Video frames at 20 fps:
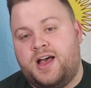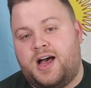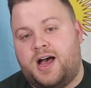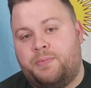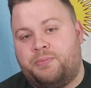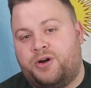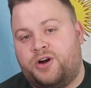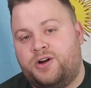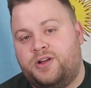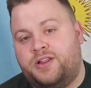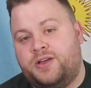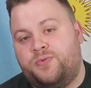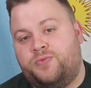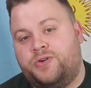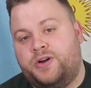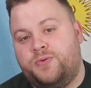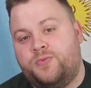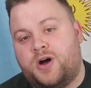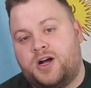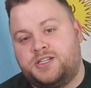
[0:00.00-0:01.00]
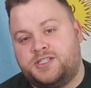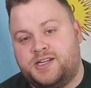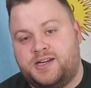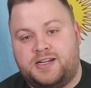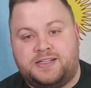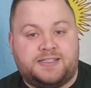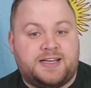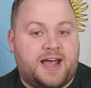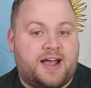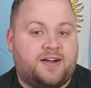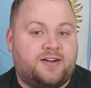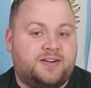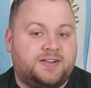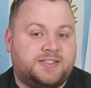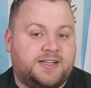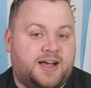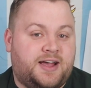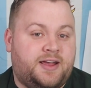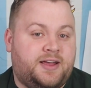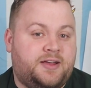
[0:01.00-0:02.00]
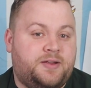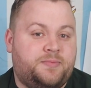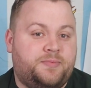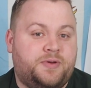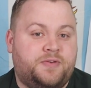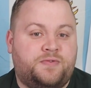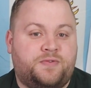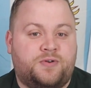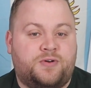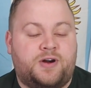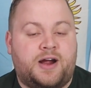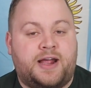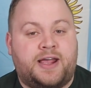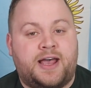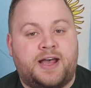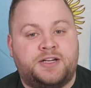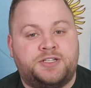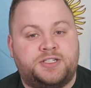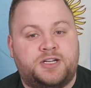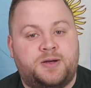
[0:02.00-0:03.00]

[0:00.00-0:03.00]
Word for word: I'm currently rewatching Attack on Titan before I catch